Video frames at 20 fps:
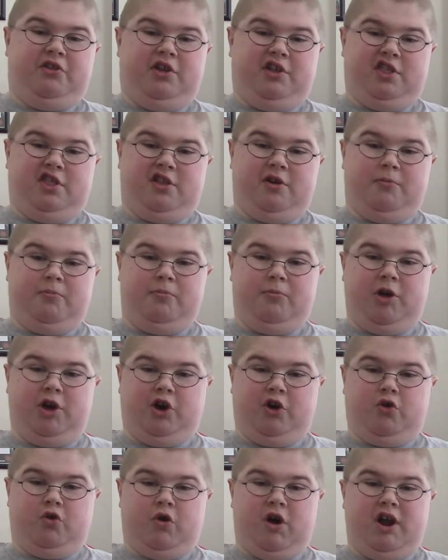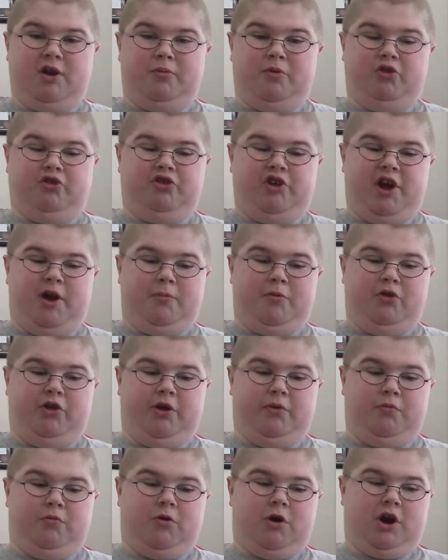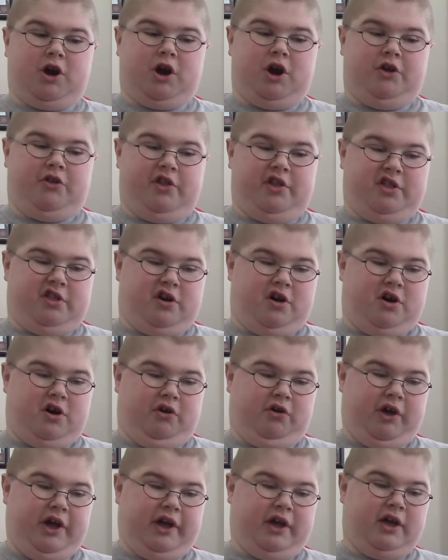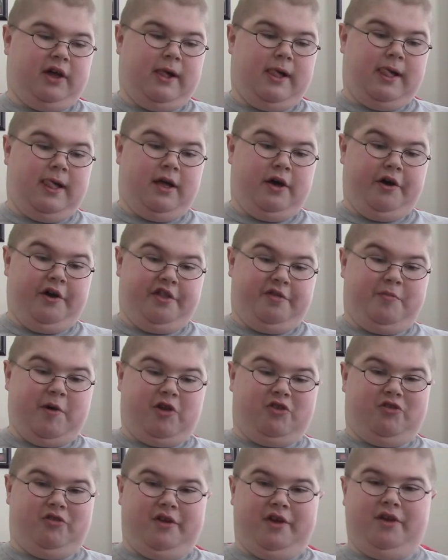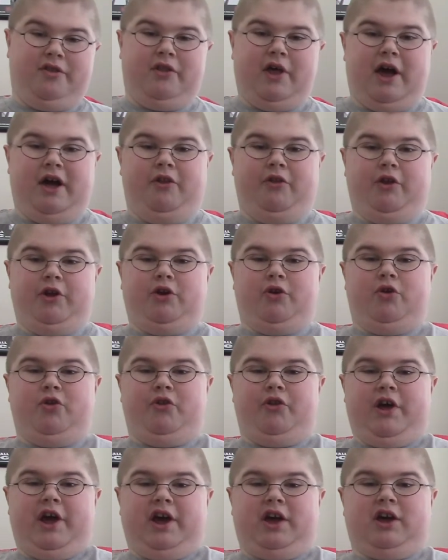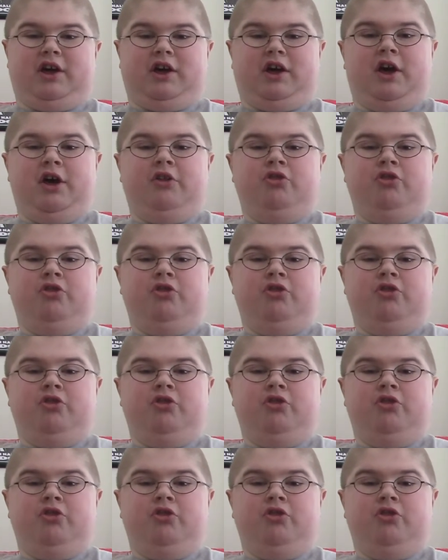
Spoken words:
some incredible Chamberlain work on this song, like especially that little like